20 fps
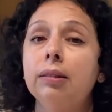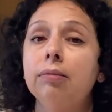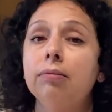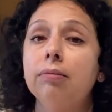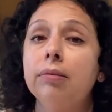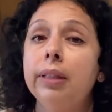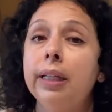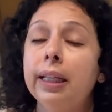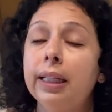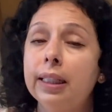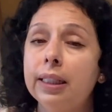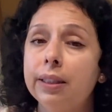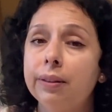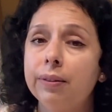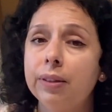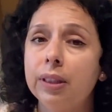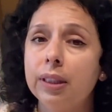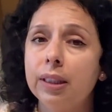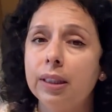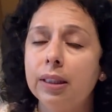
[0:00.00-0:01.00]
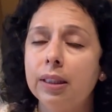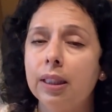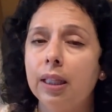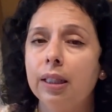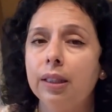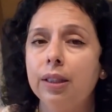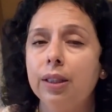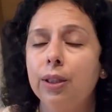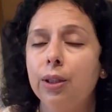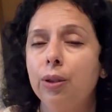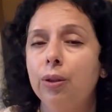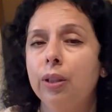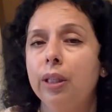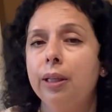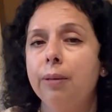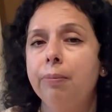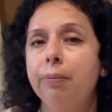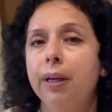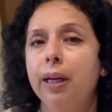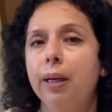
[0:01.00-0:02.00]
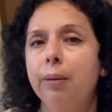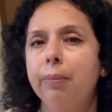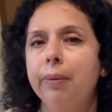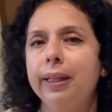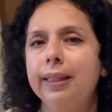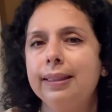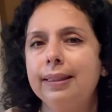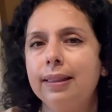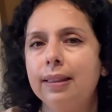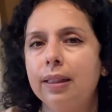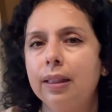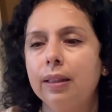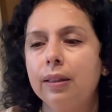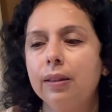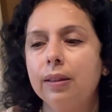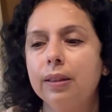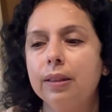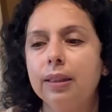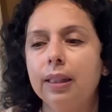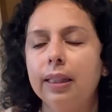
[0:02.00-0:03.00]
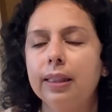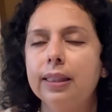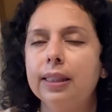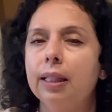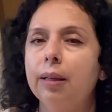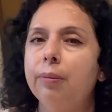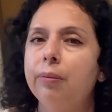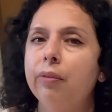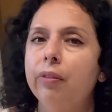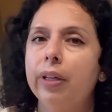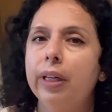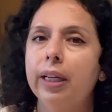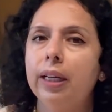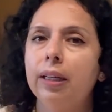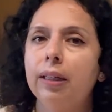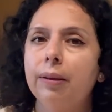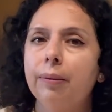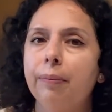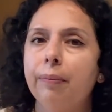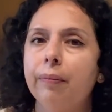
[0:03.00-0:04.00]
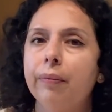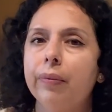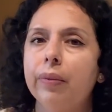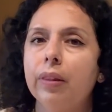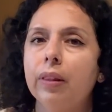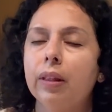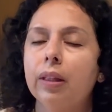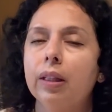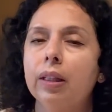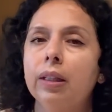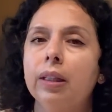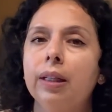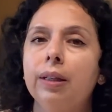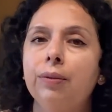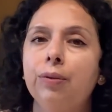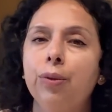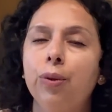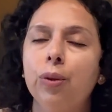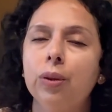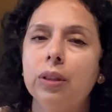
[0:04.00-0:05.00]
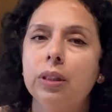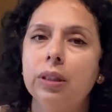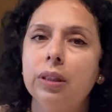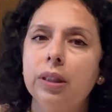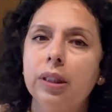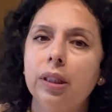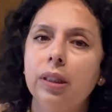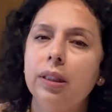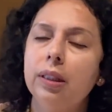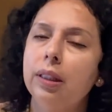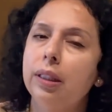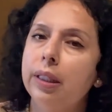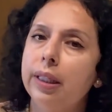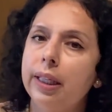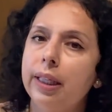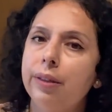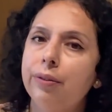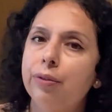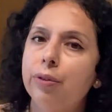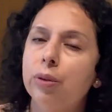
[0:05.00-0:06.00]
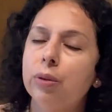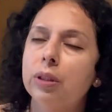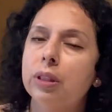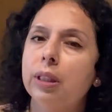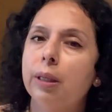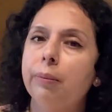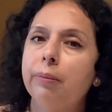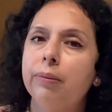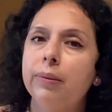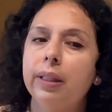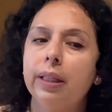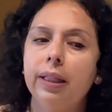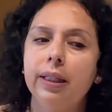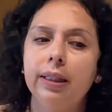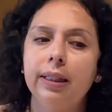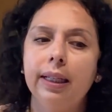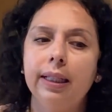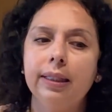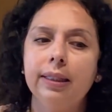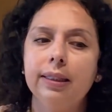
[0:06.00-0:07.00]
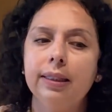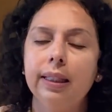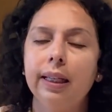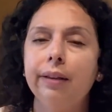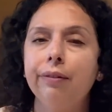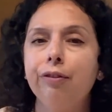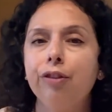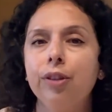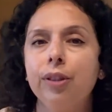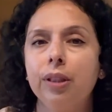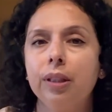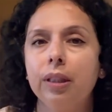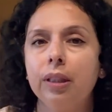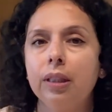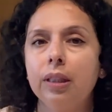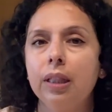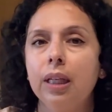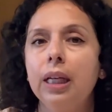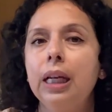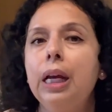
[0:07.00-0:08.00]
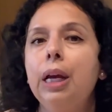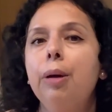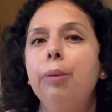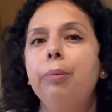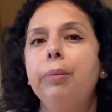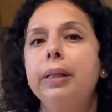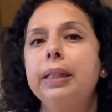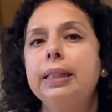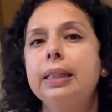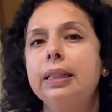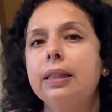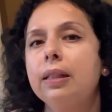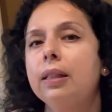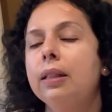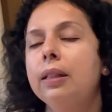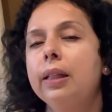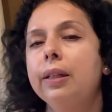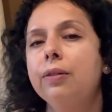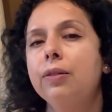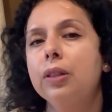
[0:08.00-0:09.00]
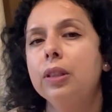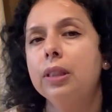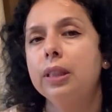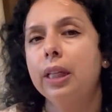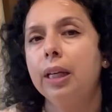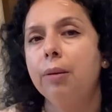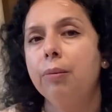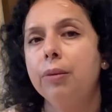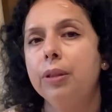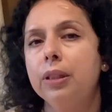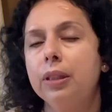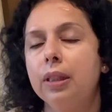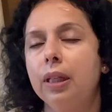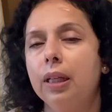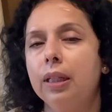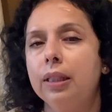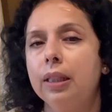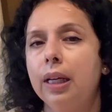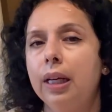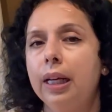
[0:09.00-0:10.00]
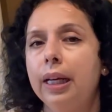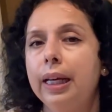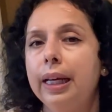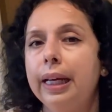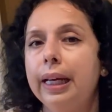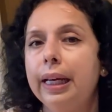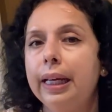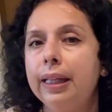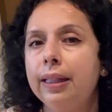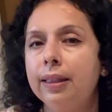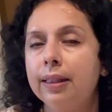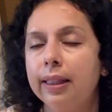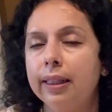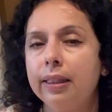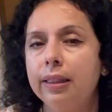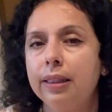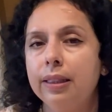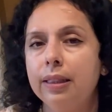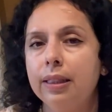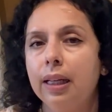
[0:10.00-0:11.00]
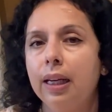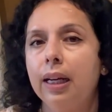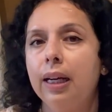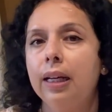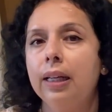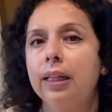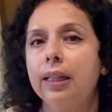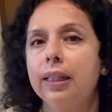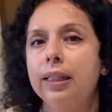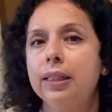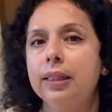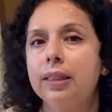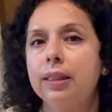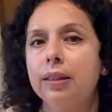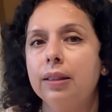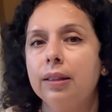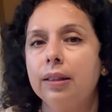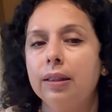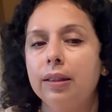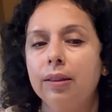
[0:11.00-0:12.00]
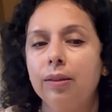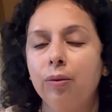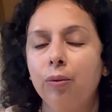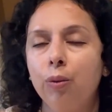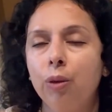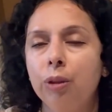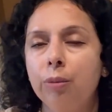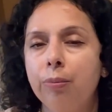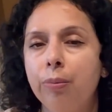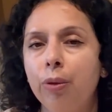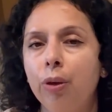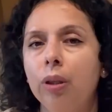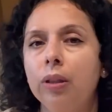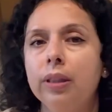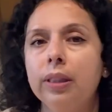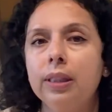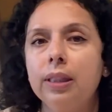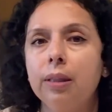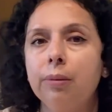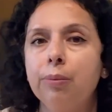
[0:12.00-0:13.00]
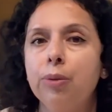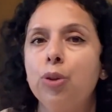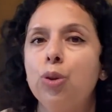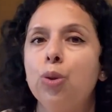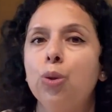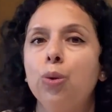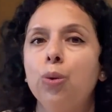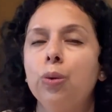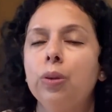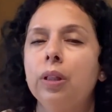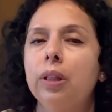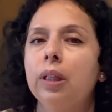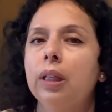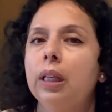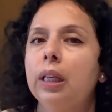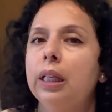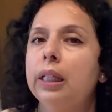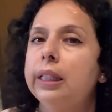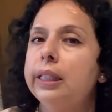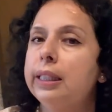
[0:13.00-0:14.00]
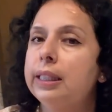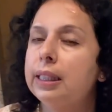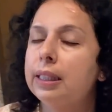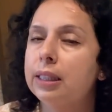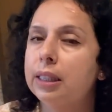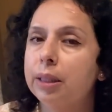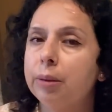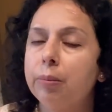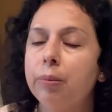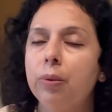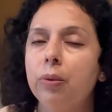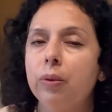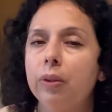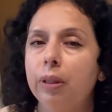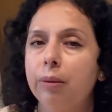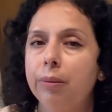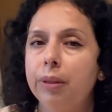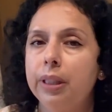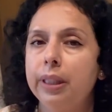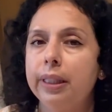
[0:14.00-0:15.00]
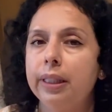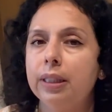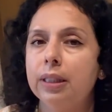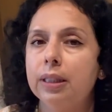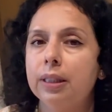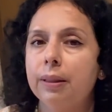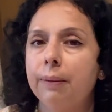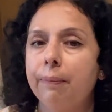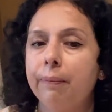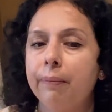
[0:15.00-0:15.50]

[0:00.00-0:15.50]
negativity started to creep up and struggles. And somewhere there was still the need for something that is efficient but still gives the same result. In that desire is what brought this episode. These are simple remedies